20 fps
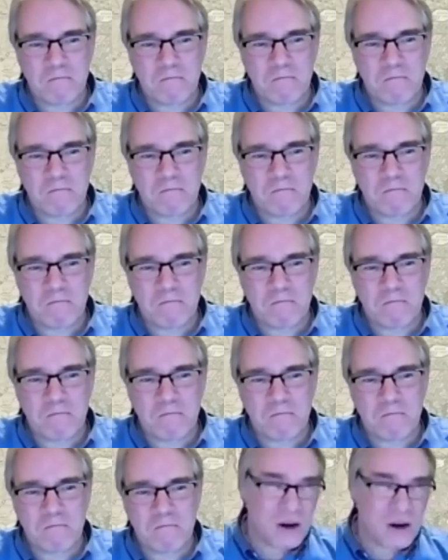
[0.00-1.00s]
But
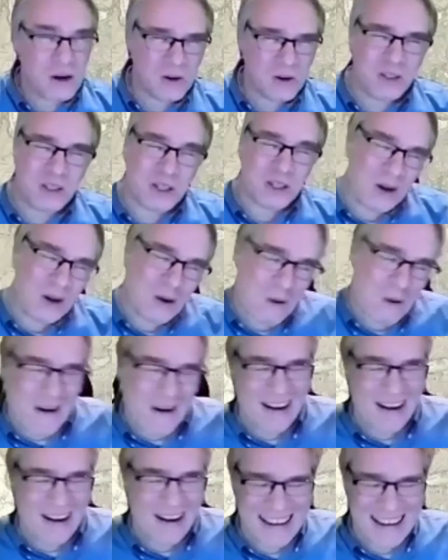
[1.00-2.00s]
it's good
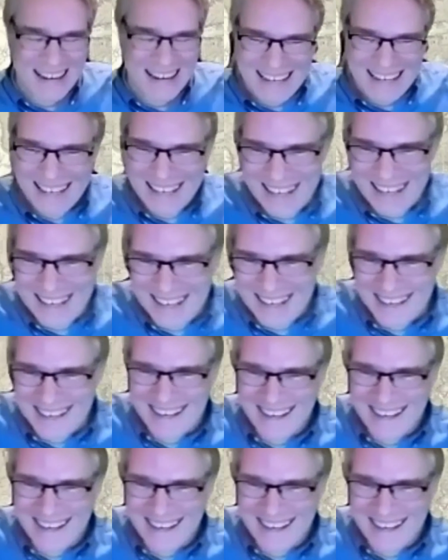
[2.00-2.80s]
all year, so.